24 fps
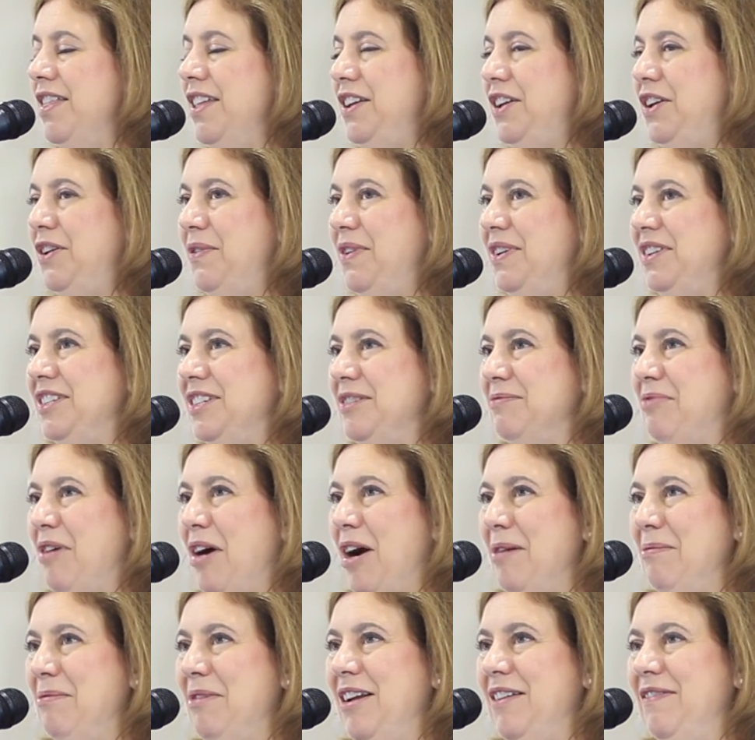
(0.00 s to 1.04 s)
The U.S.
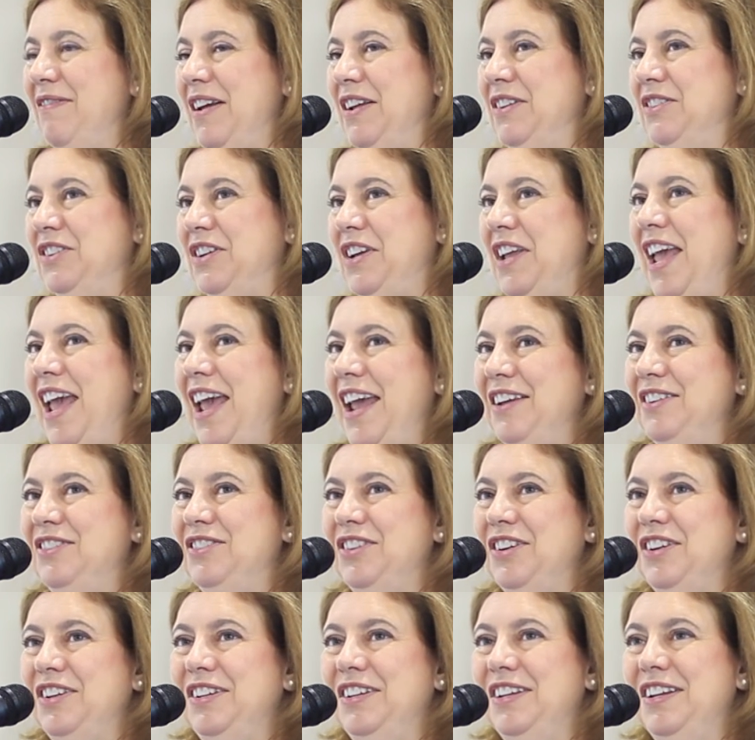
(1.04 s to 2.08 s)
Department of
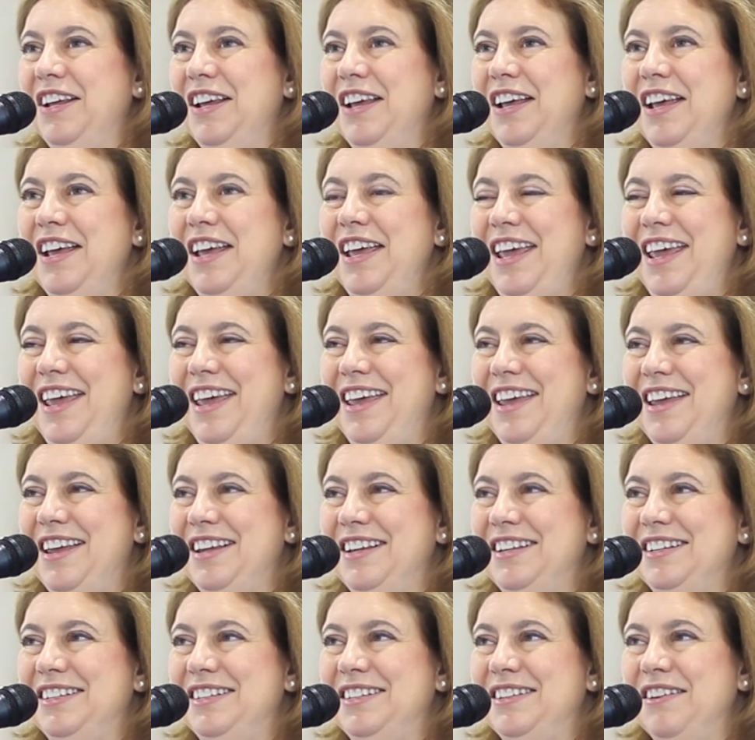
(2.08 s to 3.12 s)
Education
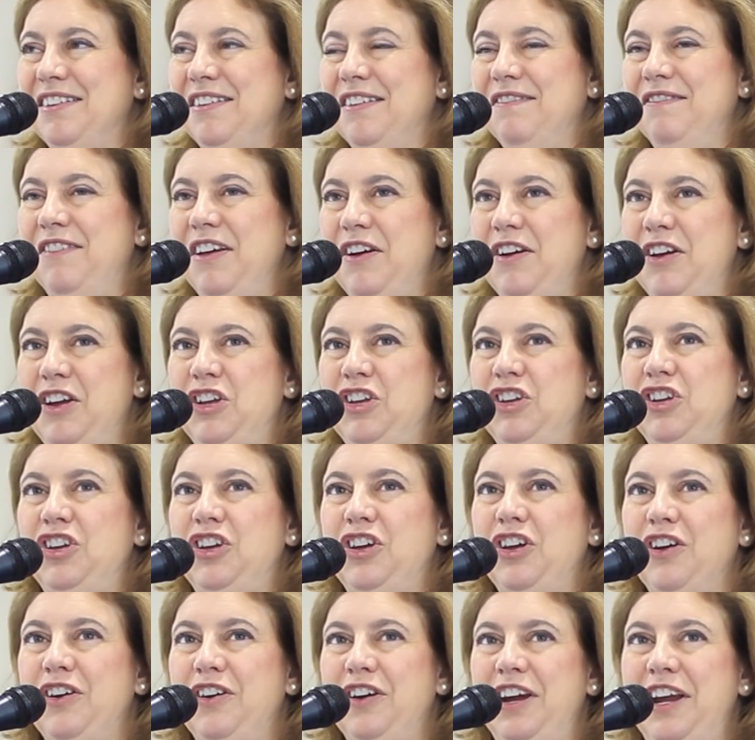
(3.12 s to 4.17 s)
is very
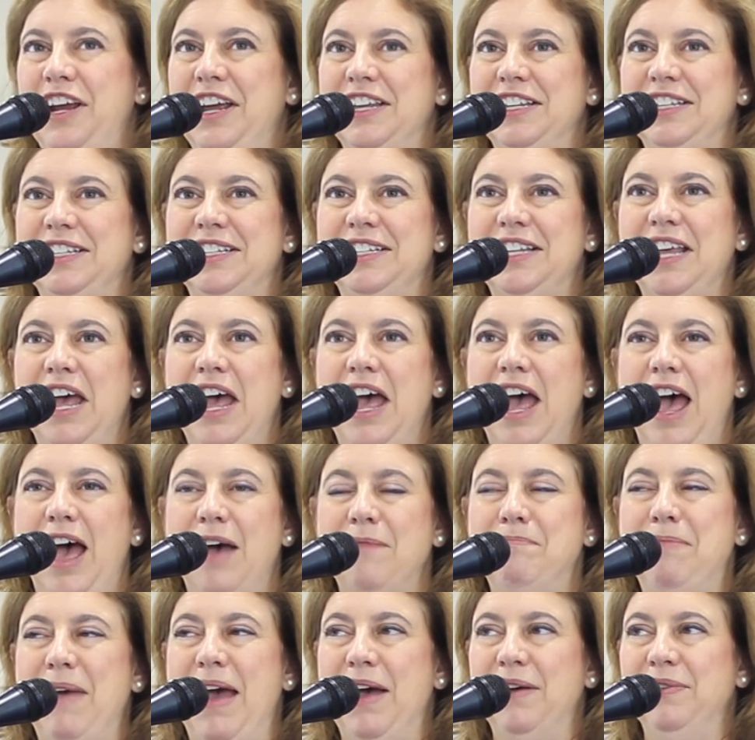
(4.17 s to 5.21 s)
curious
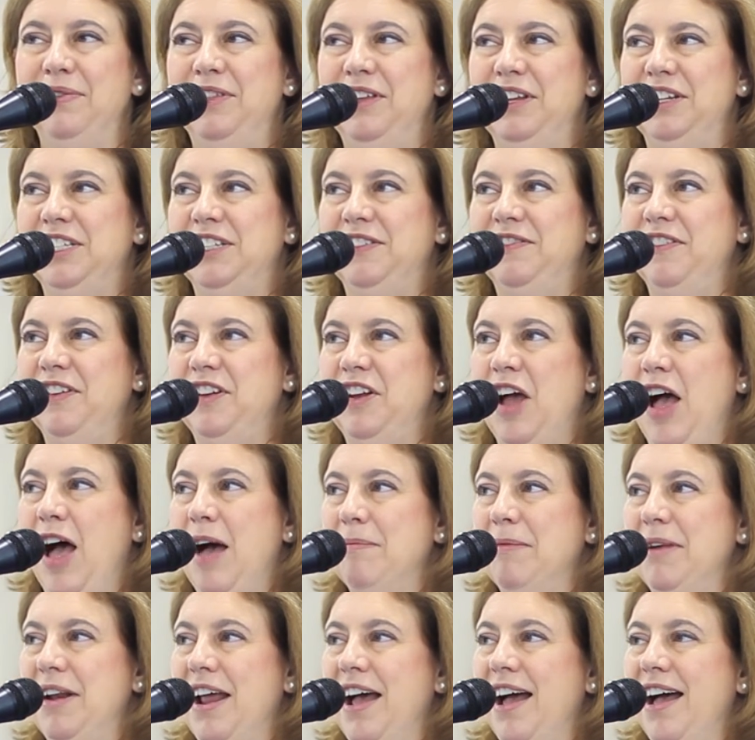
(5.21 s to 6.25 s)
about this
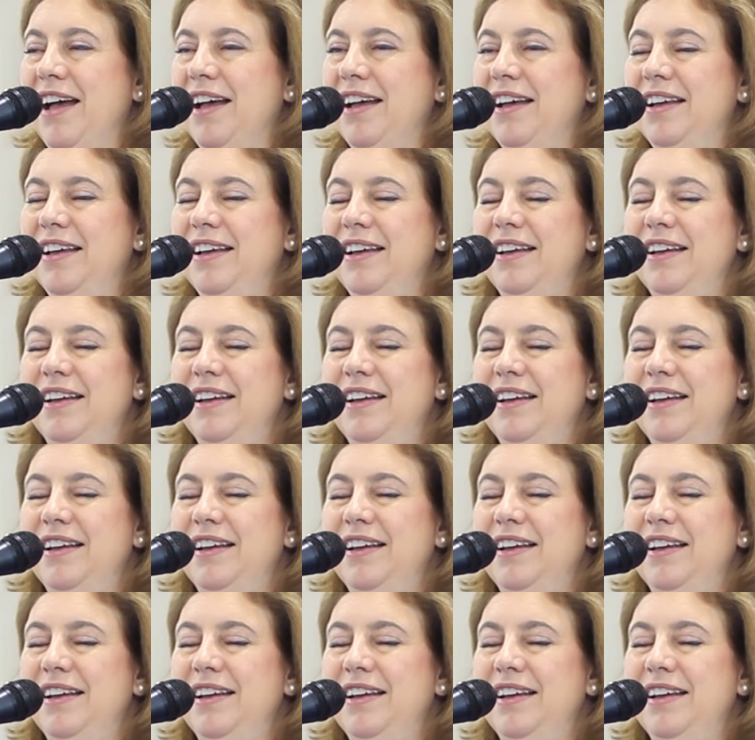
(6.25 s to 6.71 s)
phenomena.